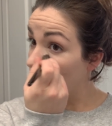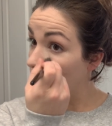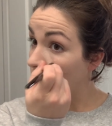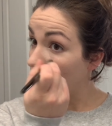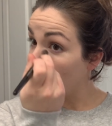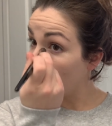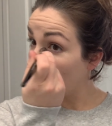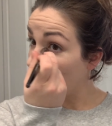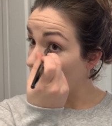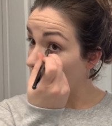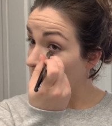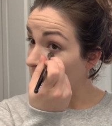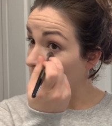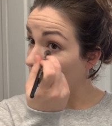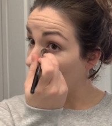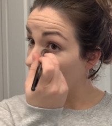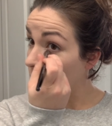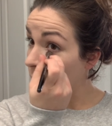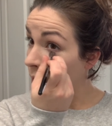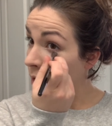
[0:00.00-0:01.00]
Okay, I
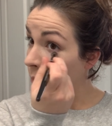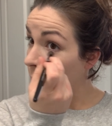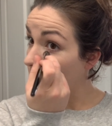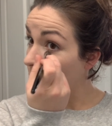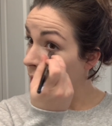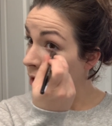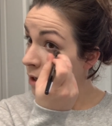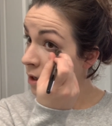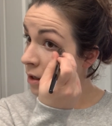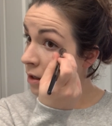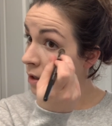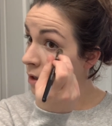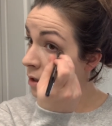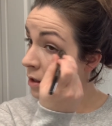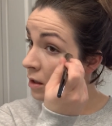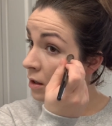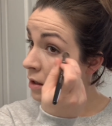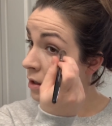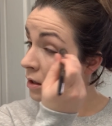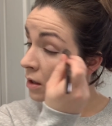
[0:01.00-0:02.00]
like that better.
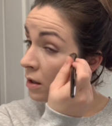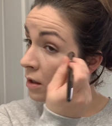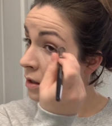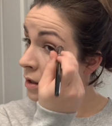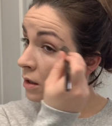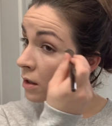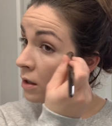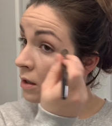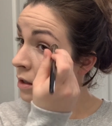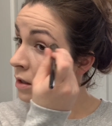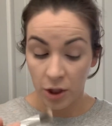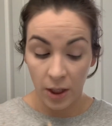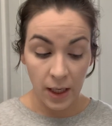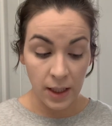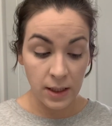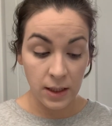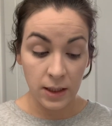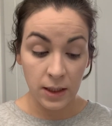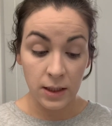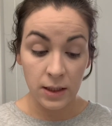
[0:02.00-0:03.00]
She has
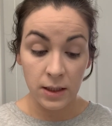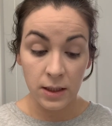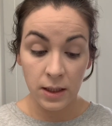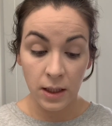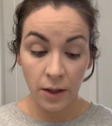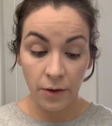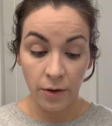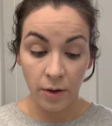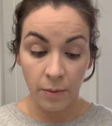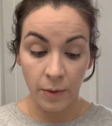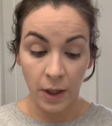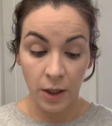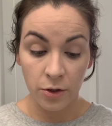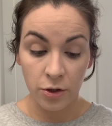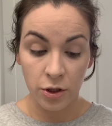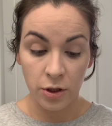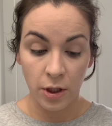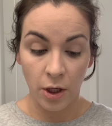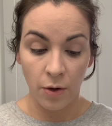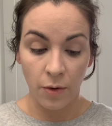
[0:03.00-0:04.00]
a concealer brush.
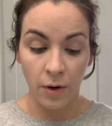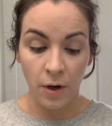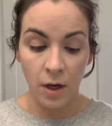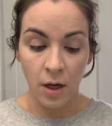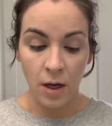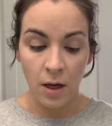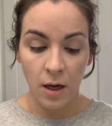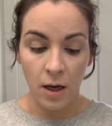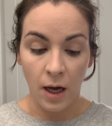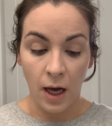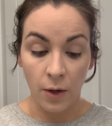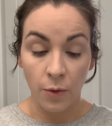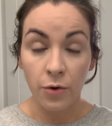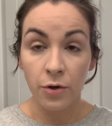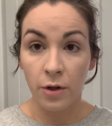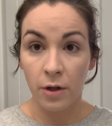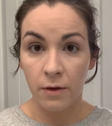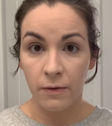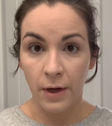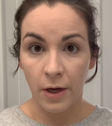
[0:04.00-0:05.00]
So I ordered
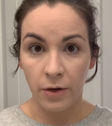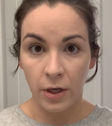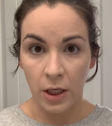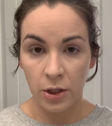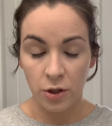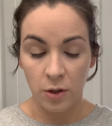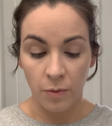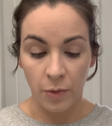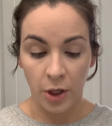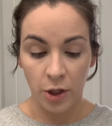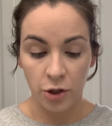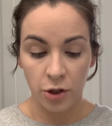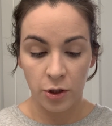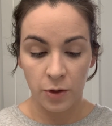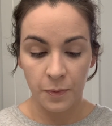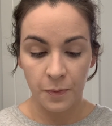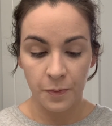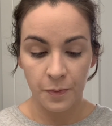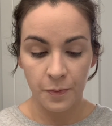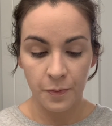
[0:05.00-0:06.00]
the foundation brush
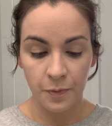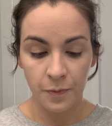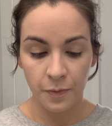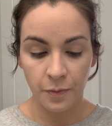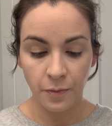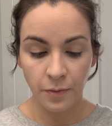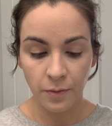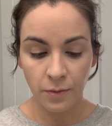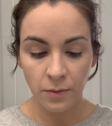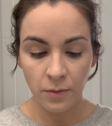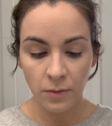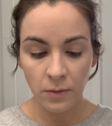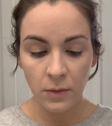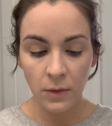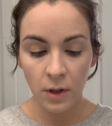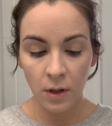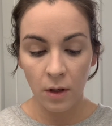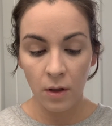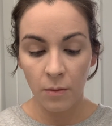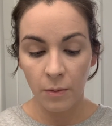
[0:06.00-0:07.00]

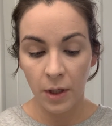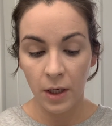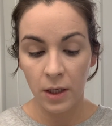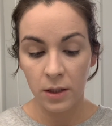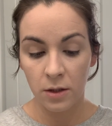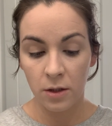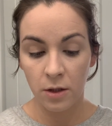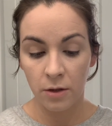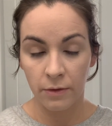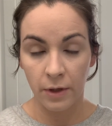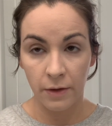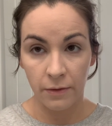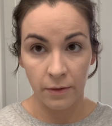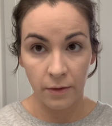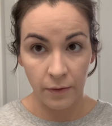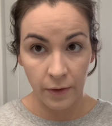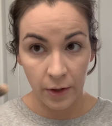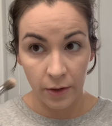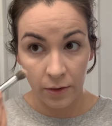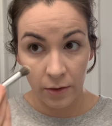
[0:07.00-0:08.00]
because of the rave
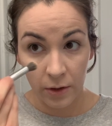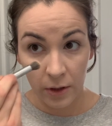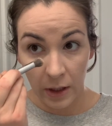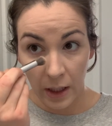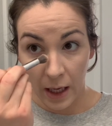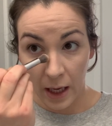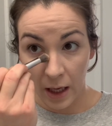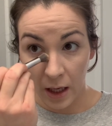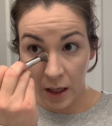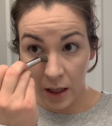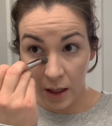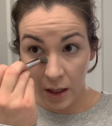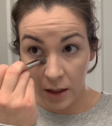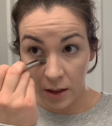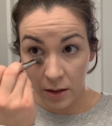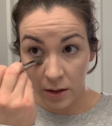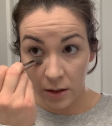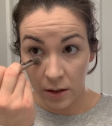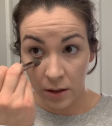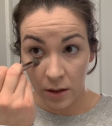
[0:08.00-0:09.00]
reviews,
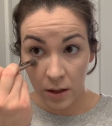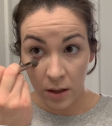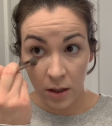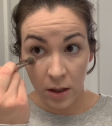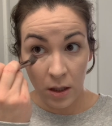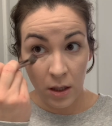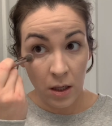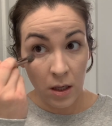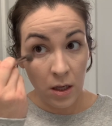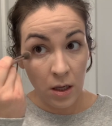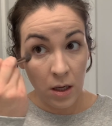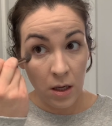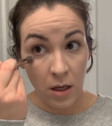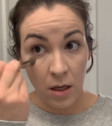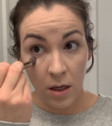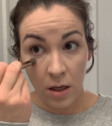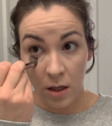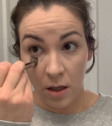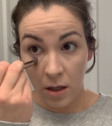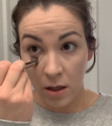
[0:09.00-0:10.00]
and
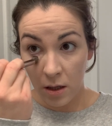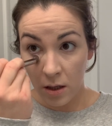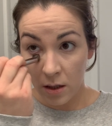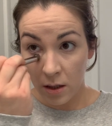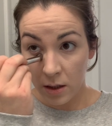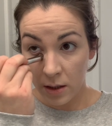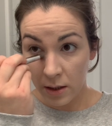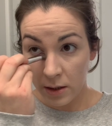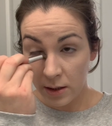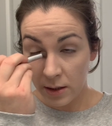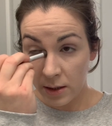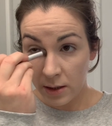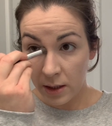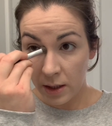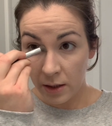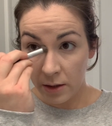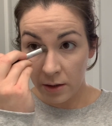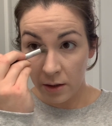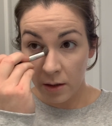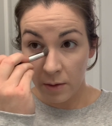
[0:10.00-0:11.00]
the
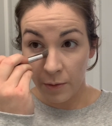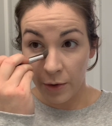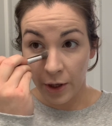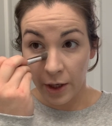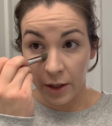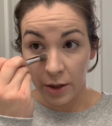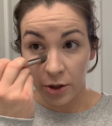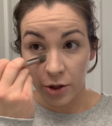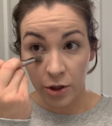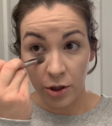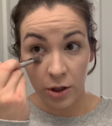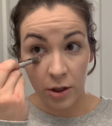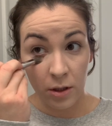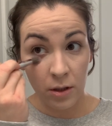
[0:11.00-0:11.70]
concealer brush